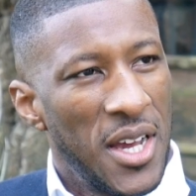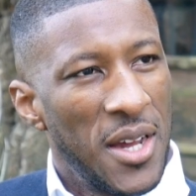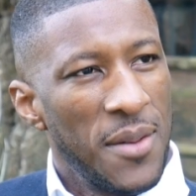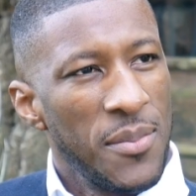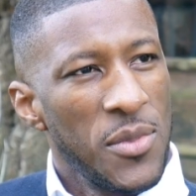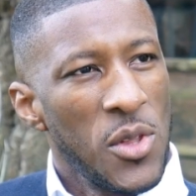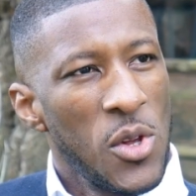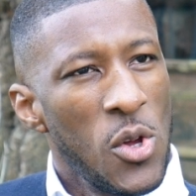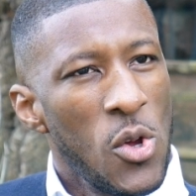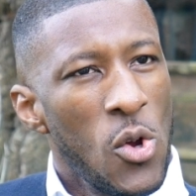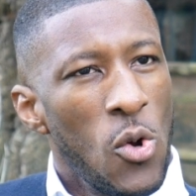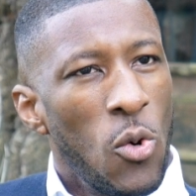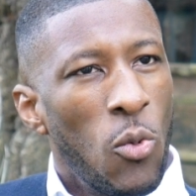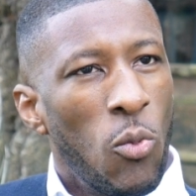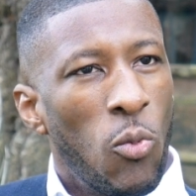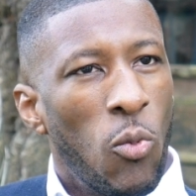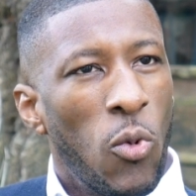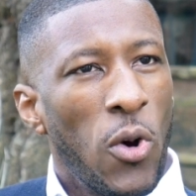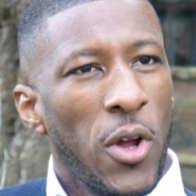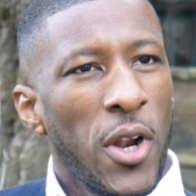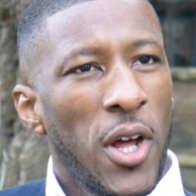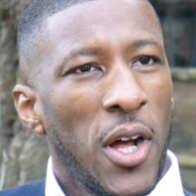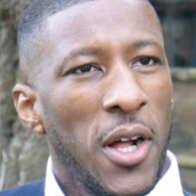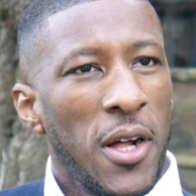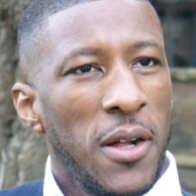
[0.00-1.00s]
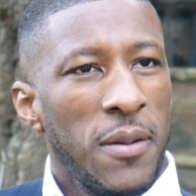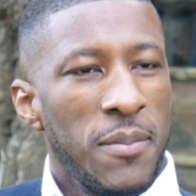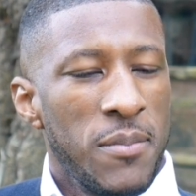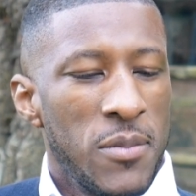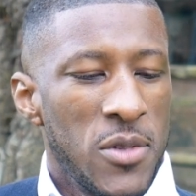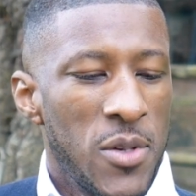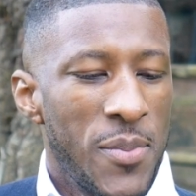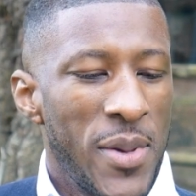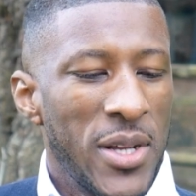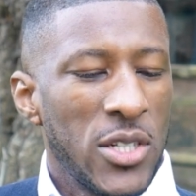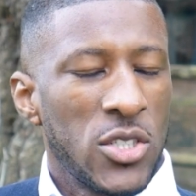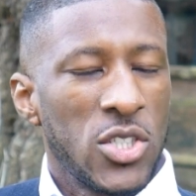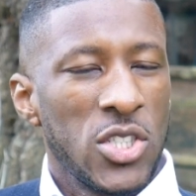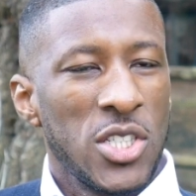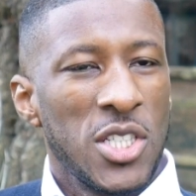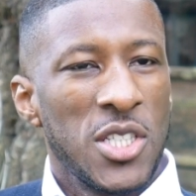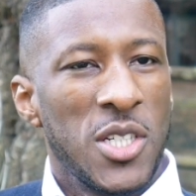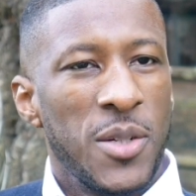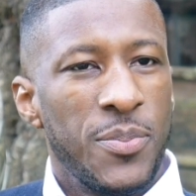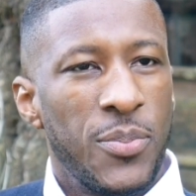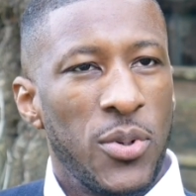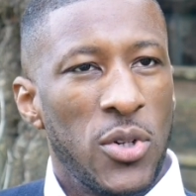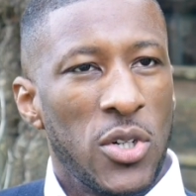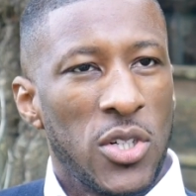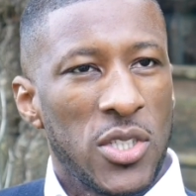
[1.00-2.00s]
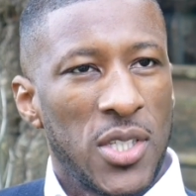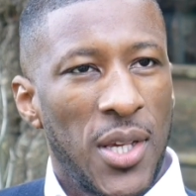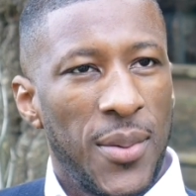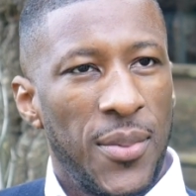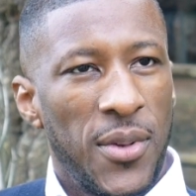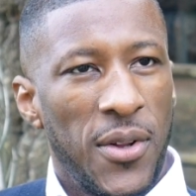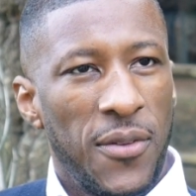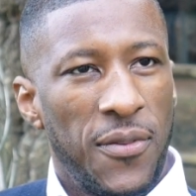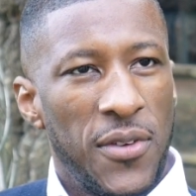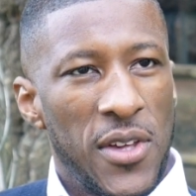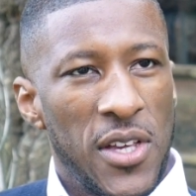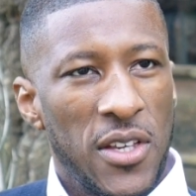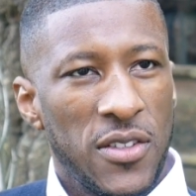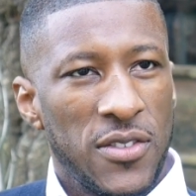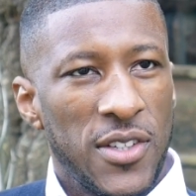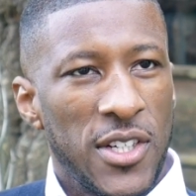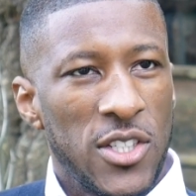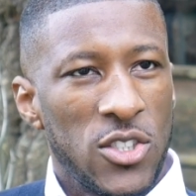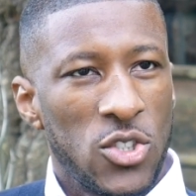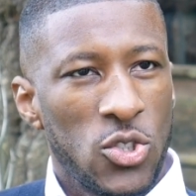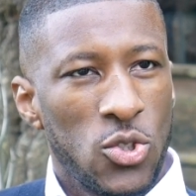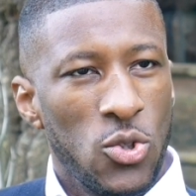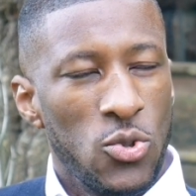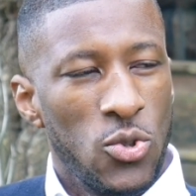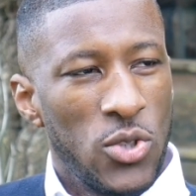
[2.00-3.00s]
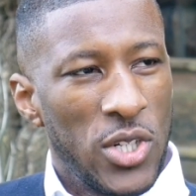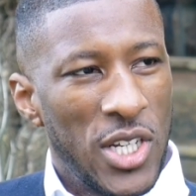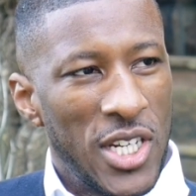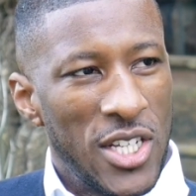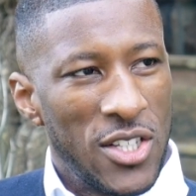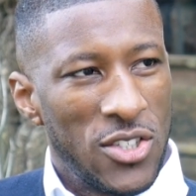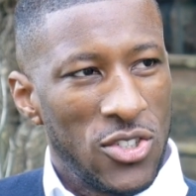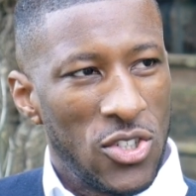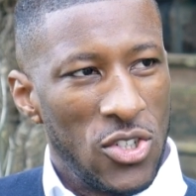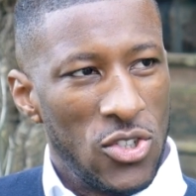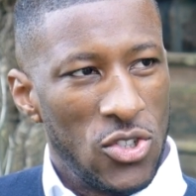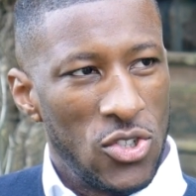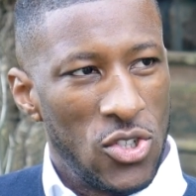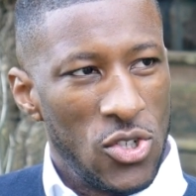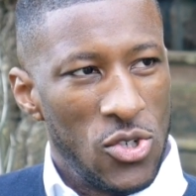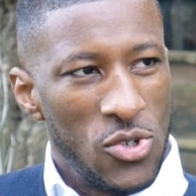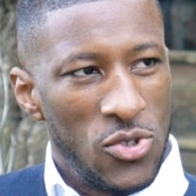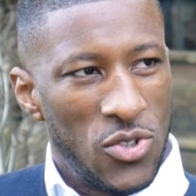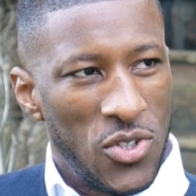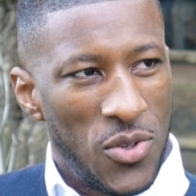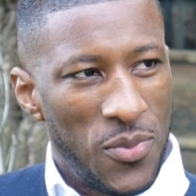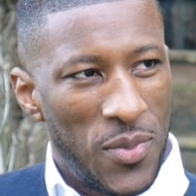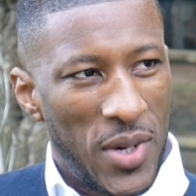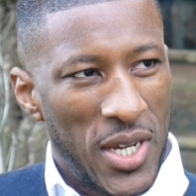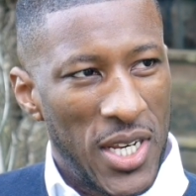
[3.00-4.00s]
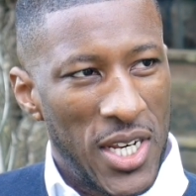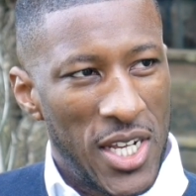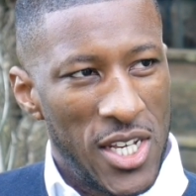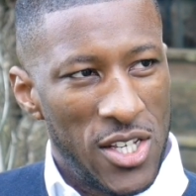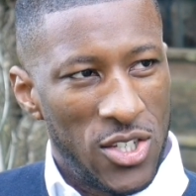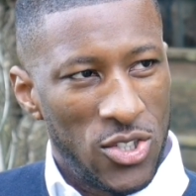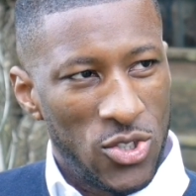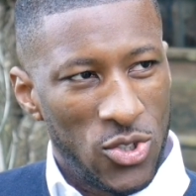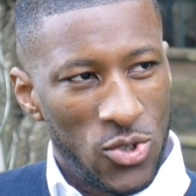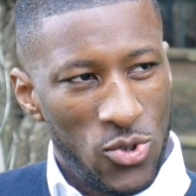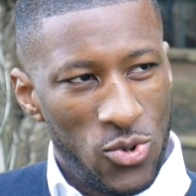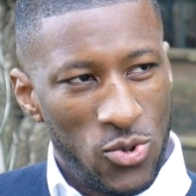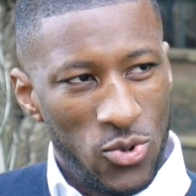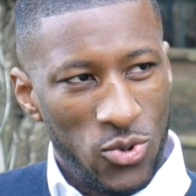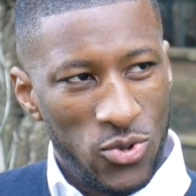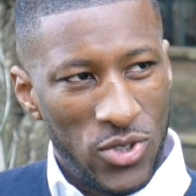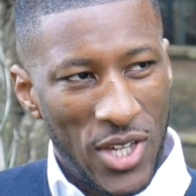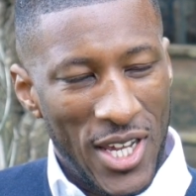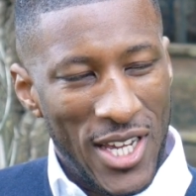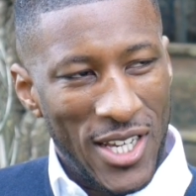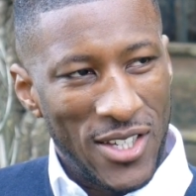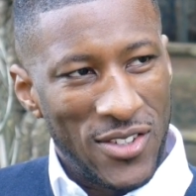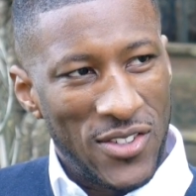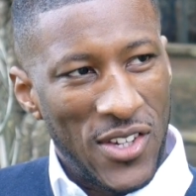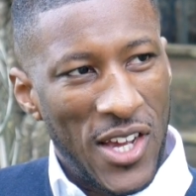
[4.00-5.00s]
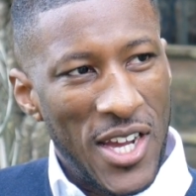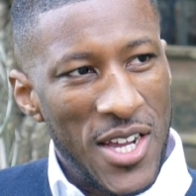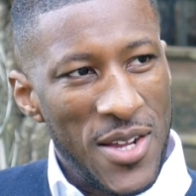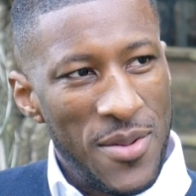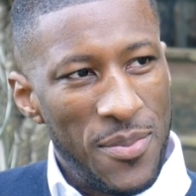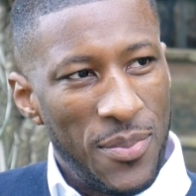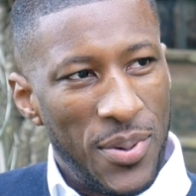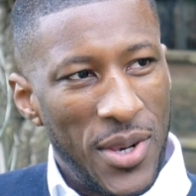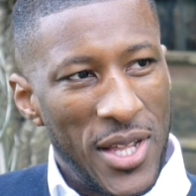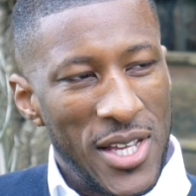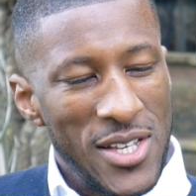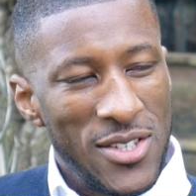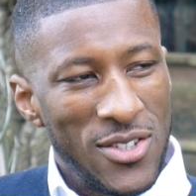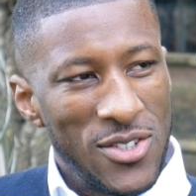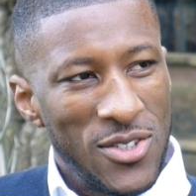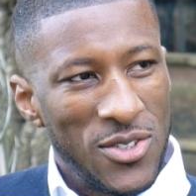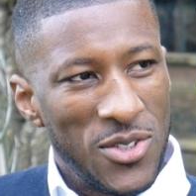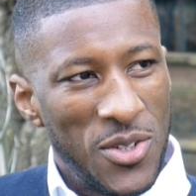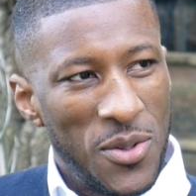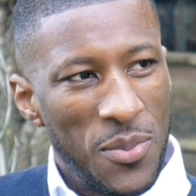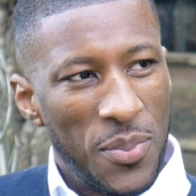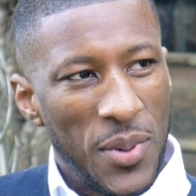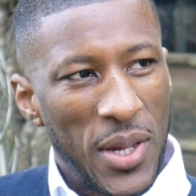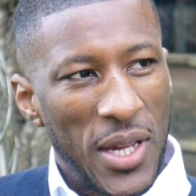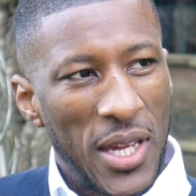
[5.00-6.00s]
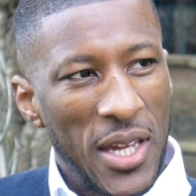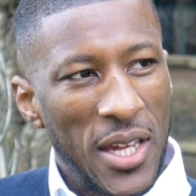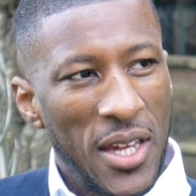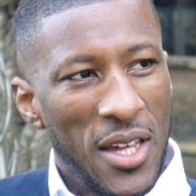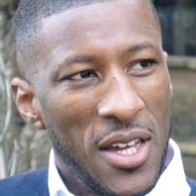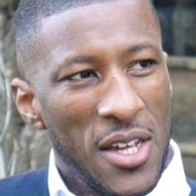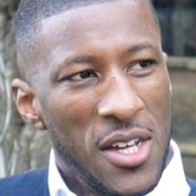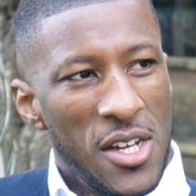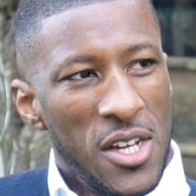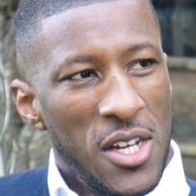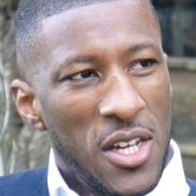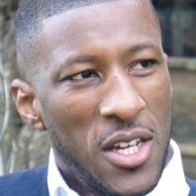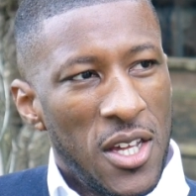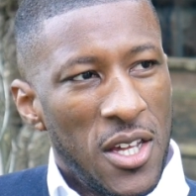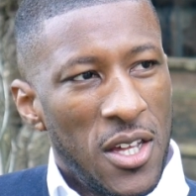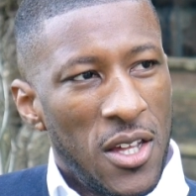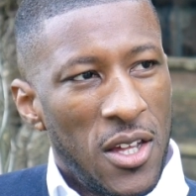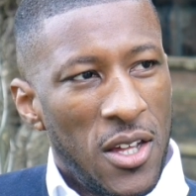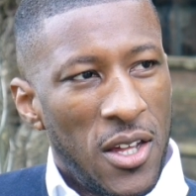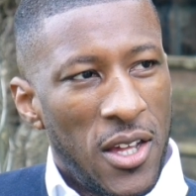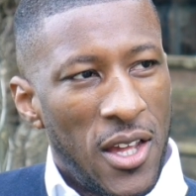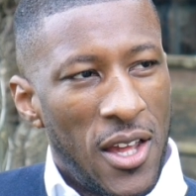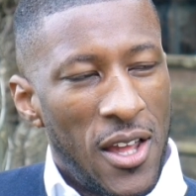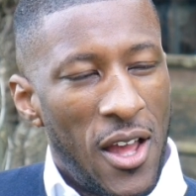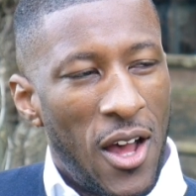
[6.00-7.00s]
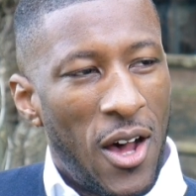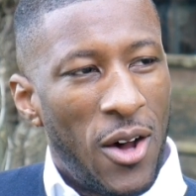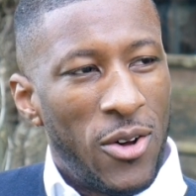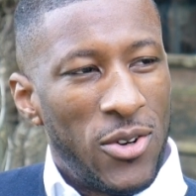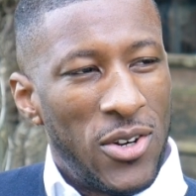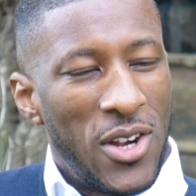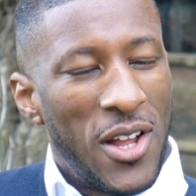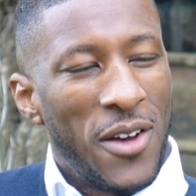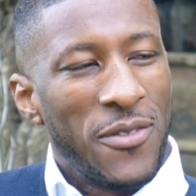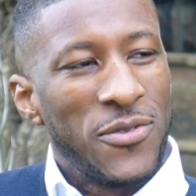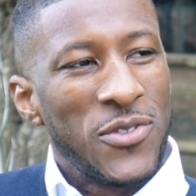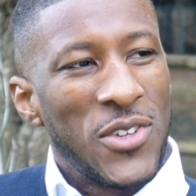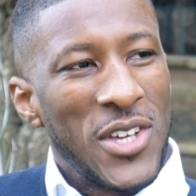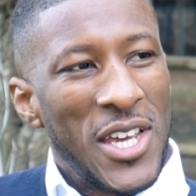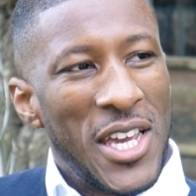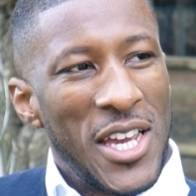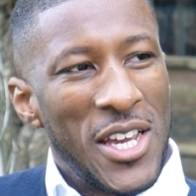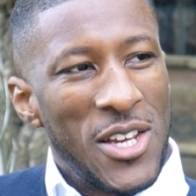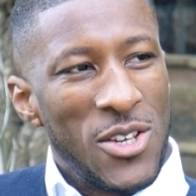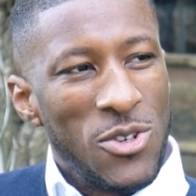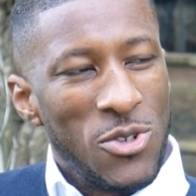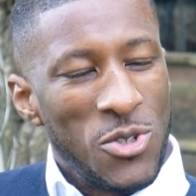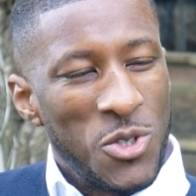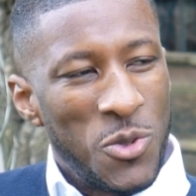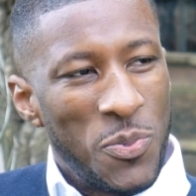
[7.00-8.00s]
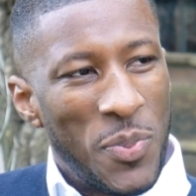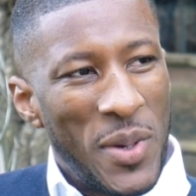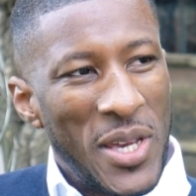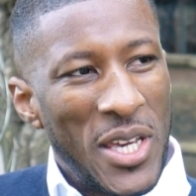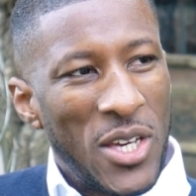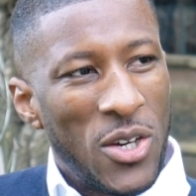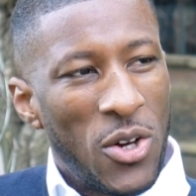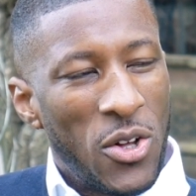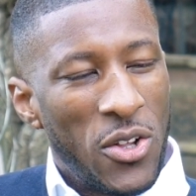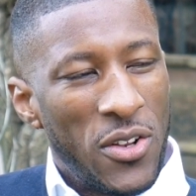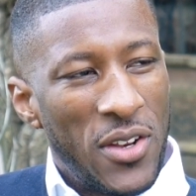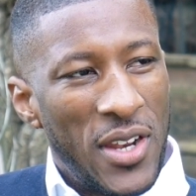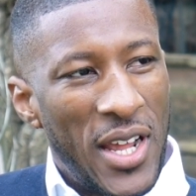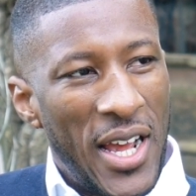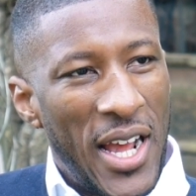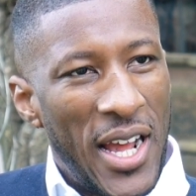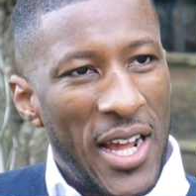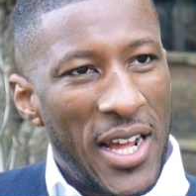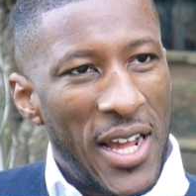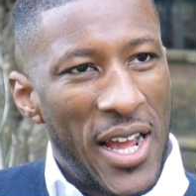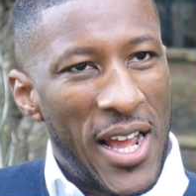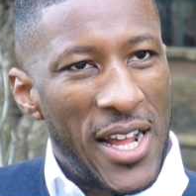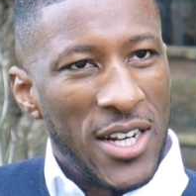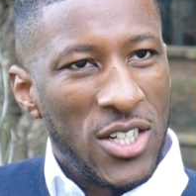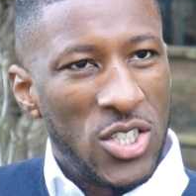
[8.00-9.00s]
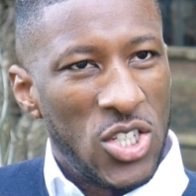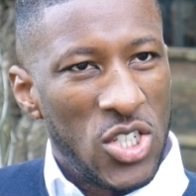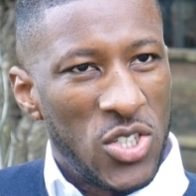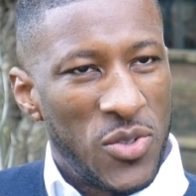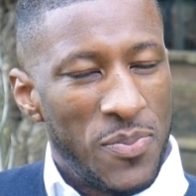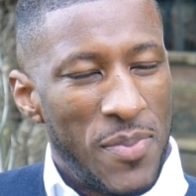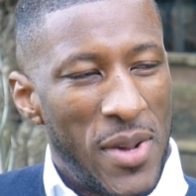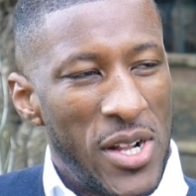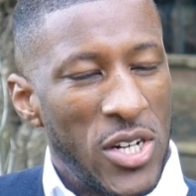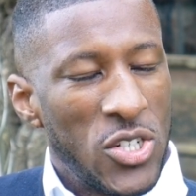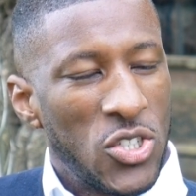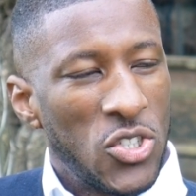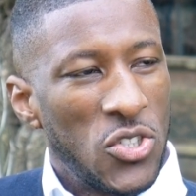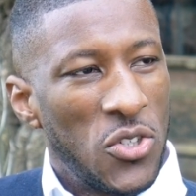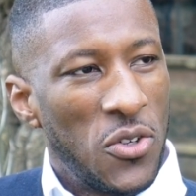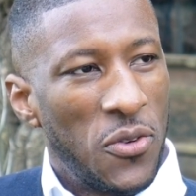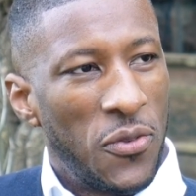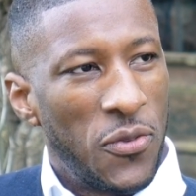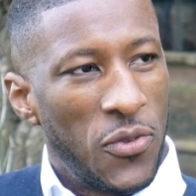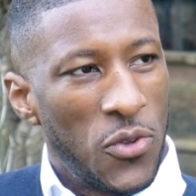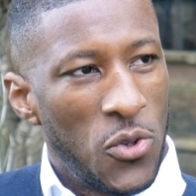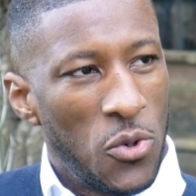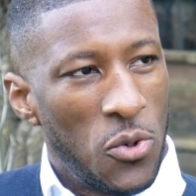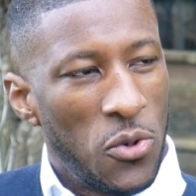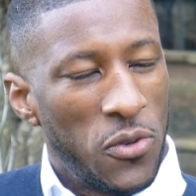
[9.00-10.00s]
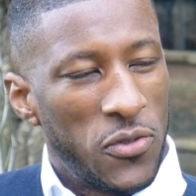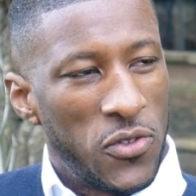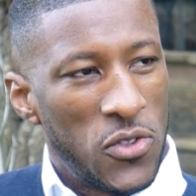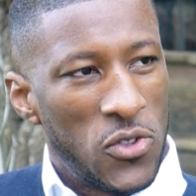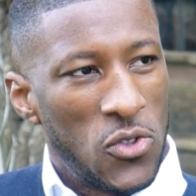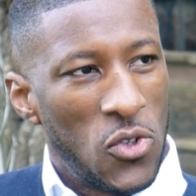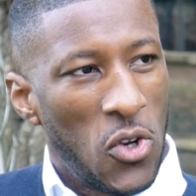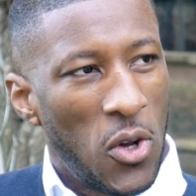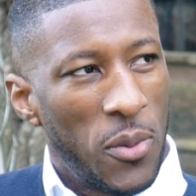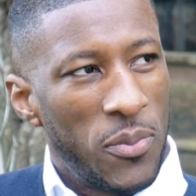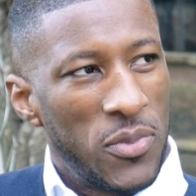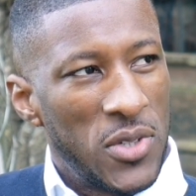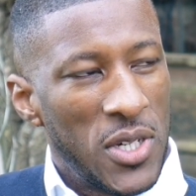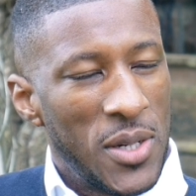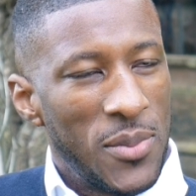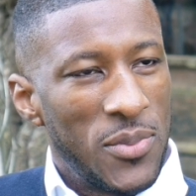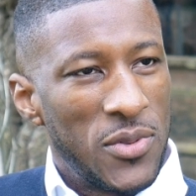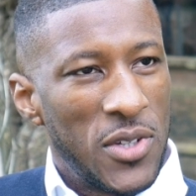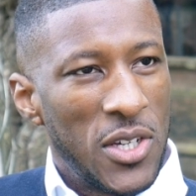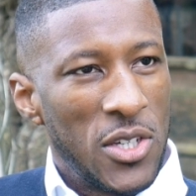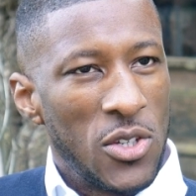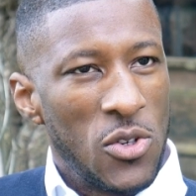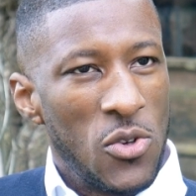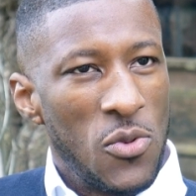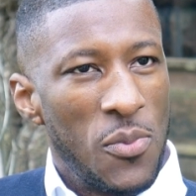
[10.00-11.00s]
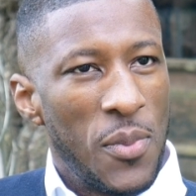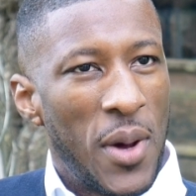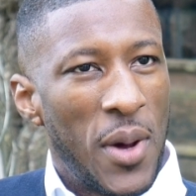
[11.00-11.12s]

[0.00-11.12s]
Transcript: Yeah. You mentioned in the book some of the things that school leaders can do to make their schools exciting places to be. Yeah. I would love to hear you speak on that and just mention a few of the top tips that